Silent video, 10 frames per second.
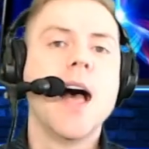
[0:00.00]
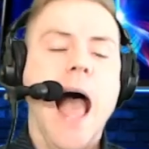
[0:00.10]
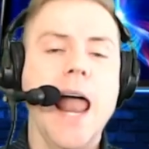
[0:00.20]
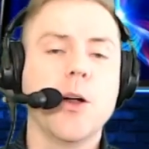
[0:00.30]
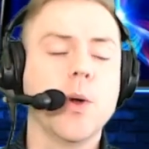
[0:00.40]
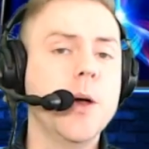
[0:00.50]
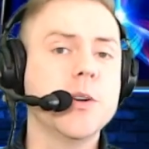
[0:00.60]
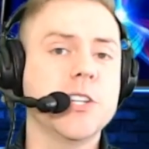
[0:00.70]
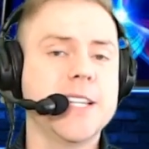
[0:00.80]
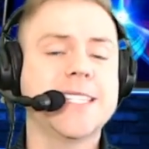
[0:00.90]
And it really
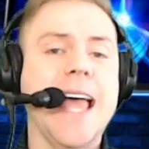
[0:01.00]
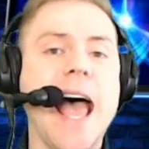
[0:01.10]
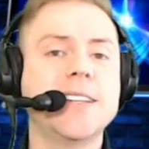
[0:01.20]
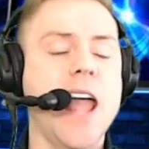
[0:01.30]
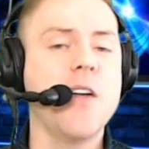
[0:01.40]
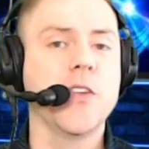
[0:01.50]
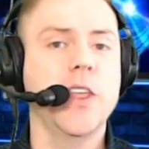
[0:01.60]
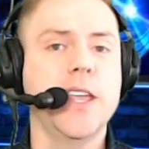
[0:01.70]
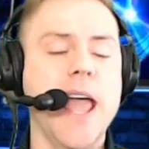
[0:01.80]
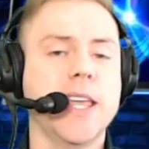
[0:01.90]
was just a sad day for the
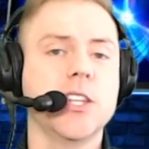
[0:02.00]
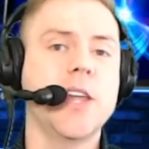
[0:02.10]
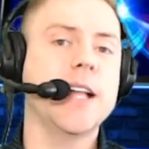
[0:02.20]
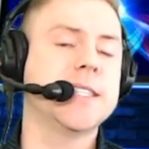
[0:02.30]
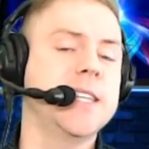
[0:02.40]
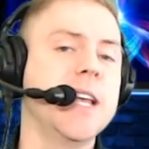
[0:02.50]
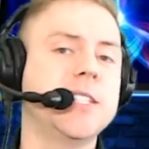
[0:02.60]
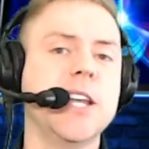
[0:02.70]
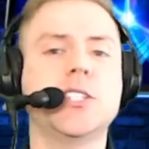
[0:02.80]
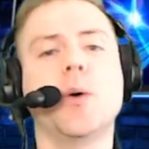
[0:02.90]
Yankees. You had
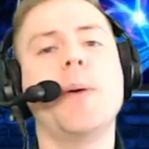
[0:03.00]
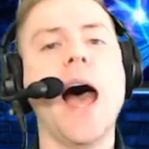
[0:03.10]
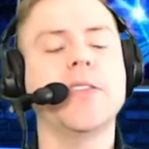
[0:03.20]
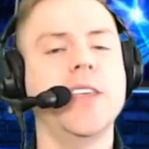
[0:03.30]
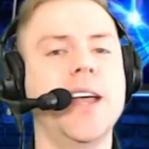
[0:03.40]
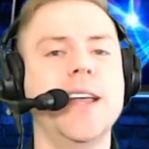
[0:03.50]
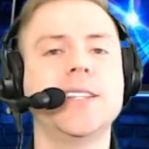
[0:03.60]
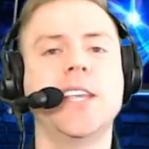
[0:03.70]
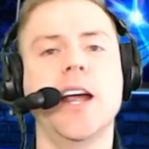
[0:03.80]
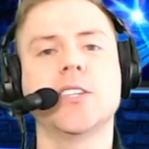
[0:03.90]
CeCe Sabathia in
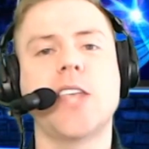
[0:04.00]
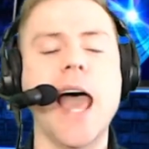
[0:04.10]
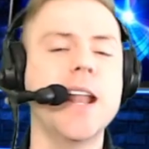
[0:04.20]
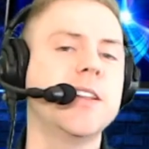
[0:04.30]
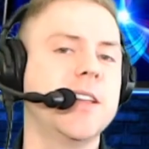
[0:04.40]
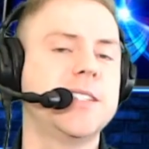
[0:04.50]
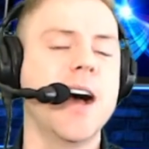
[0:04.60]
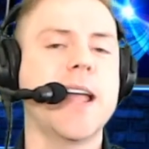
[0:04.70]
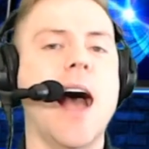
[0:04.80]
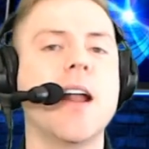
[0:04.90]
tears, headed to the
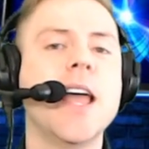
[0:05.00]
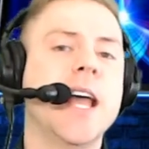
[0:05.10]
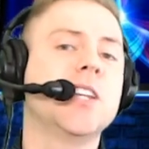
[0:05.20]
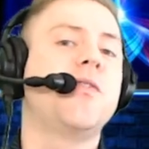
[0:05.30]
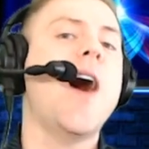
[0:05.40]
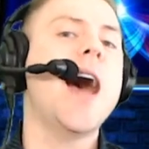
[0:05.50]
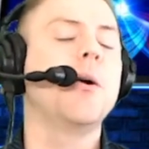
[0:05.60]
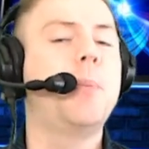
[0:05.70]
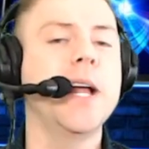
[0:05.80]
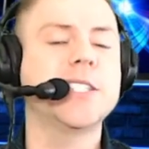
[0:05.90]
dugout. His
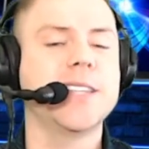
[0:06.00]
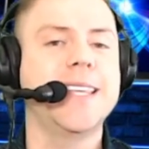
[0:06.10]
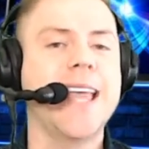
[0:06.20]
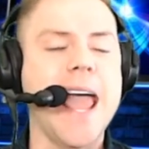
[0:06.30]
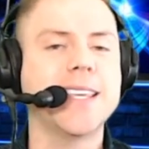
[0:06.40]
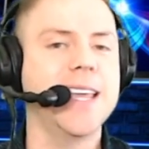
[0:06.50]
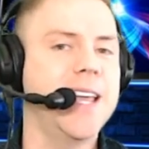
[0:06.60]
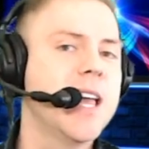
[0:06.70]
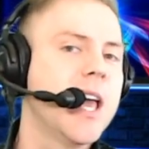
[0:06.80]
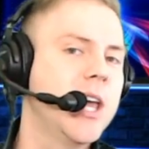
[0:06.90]
final pitch is a
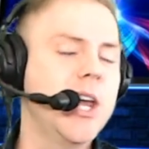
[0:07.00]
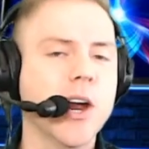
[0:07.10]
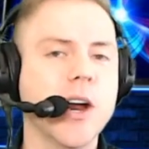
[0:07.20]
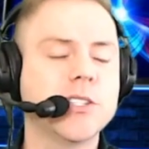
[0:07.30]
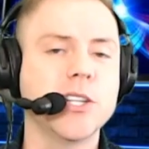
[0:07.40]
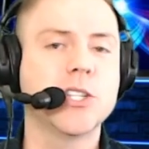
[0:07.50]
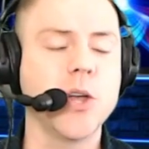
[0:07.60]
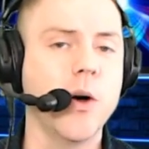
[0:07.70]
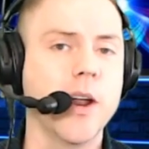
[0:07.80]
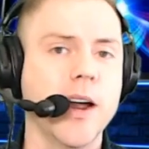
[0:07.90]
Yankee. He hurts his
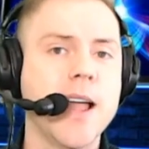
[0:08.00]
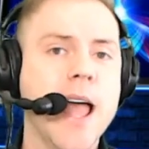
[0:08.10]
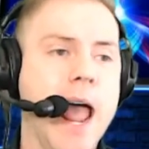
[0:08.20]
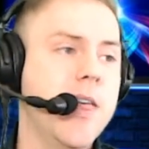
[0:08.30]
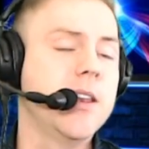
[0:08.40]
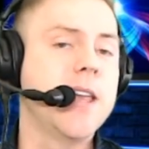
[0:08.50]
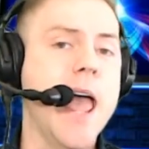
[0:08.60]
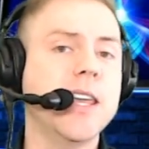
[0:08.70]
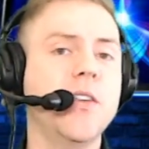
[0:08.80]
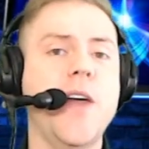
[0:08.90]
shoulder. And then
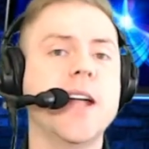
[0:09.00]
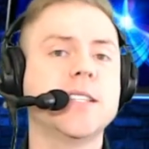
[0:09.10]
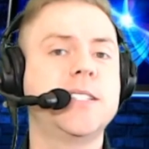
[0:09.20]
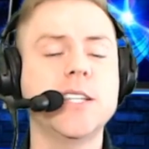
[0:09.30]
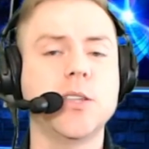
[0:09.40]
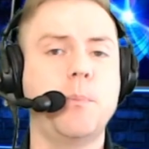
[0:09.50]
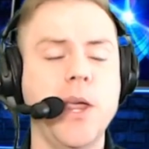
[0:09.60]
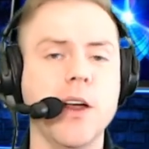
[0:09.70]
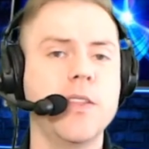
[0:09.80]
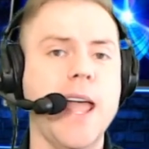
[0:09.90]
Yankee fans
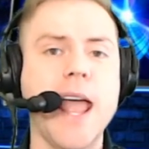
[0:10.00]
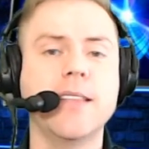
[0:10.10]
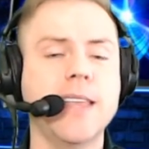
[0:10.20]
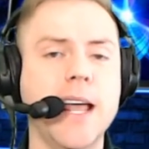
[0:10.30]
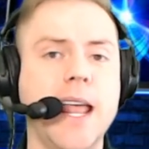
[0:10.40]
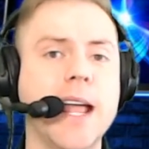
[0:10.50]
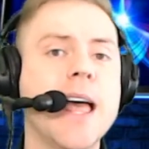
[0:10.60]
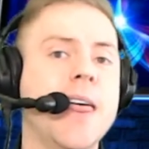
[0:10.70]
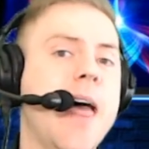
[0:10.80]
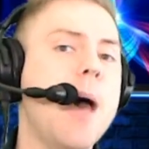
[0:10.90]
disappear in the eighth inning.
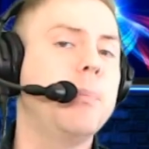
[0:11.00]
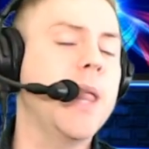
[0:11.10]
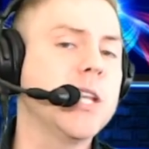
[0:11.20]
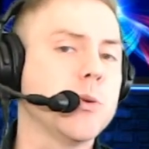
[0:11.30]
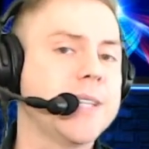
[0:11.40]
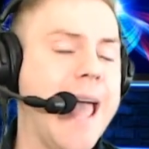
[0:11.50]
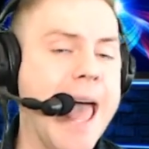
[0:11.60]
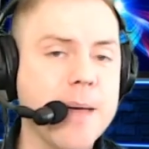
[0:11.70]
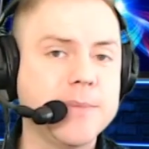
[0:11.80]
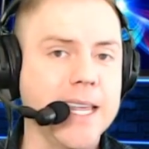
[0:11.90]
That place was
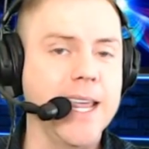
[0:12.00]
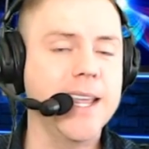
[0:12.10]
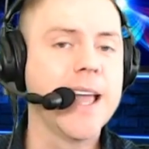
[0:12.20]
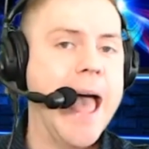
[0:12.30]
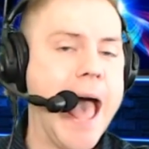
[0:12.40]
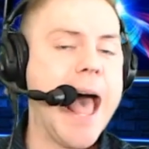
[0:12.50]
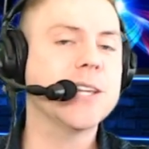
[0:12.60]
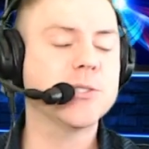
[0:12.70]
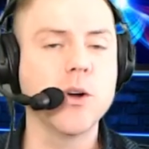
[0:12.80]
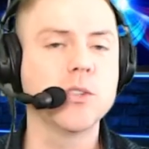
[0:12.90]
empty.
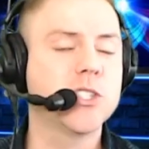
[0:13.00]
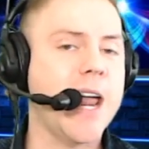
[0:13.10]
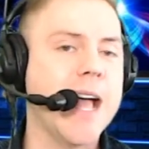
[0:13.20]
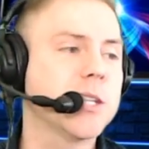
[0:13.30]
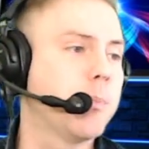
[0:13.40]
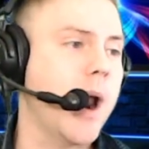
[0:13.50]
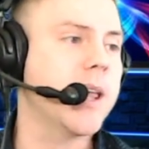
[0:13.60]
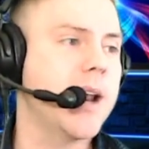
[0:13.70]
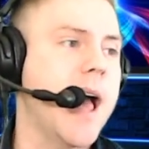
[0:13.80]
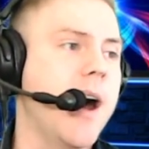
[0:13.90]
Astros chants
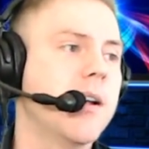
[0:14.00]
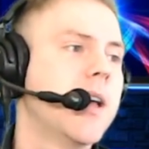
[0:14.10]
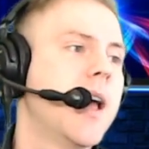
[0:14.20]
breaking out.